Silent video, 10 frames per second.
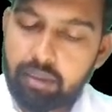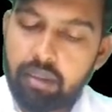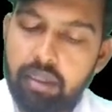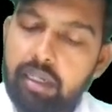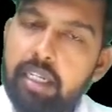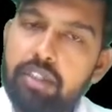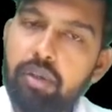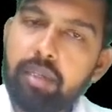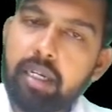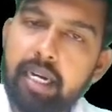release of
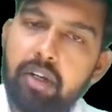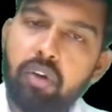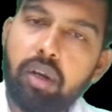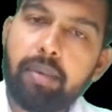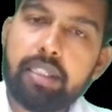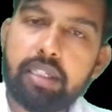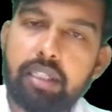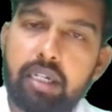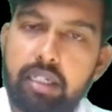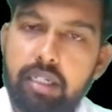the catecholamines in
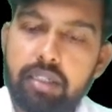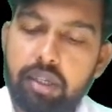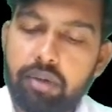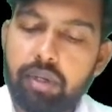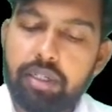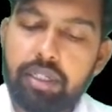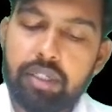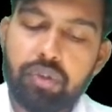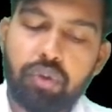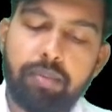the circulation.
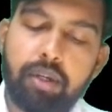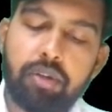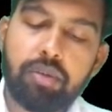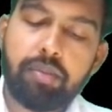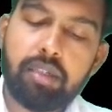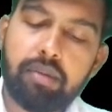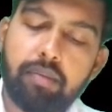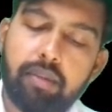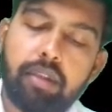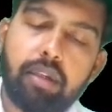So because of this,
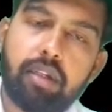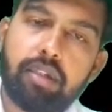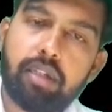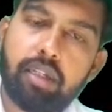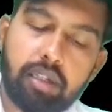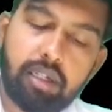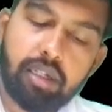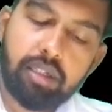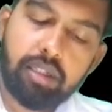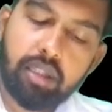there is an
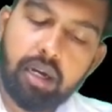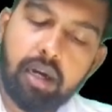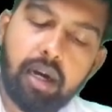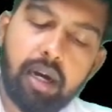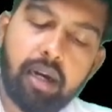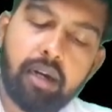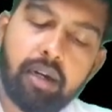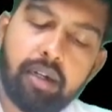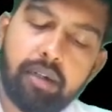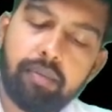increase in the heart
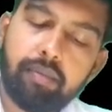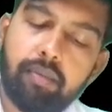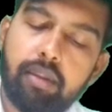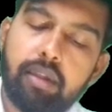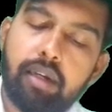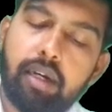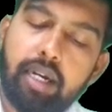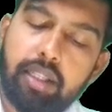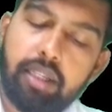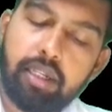rate and
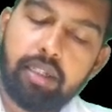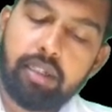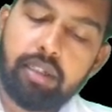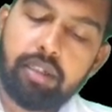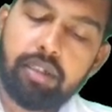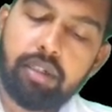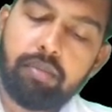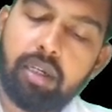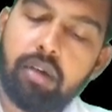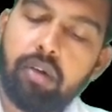there is a
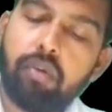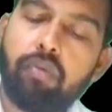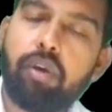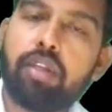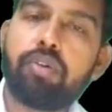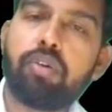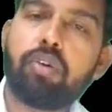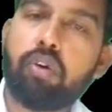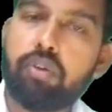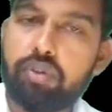systemic
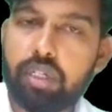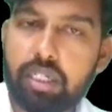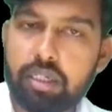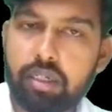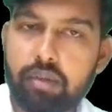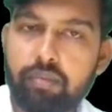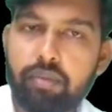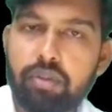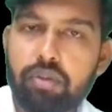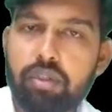vasoconstriction.
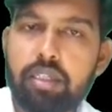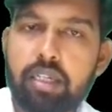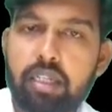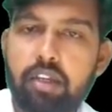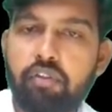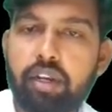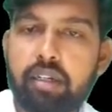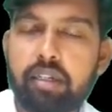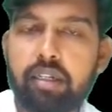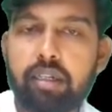So these are the effect
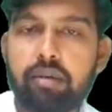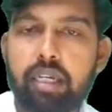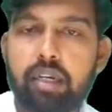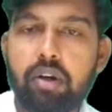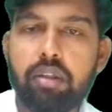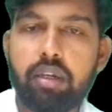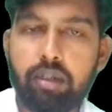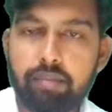on the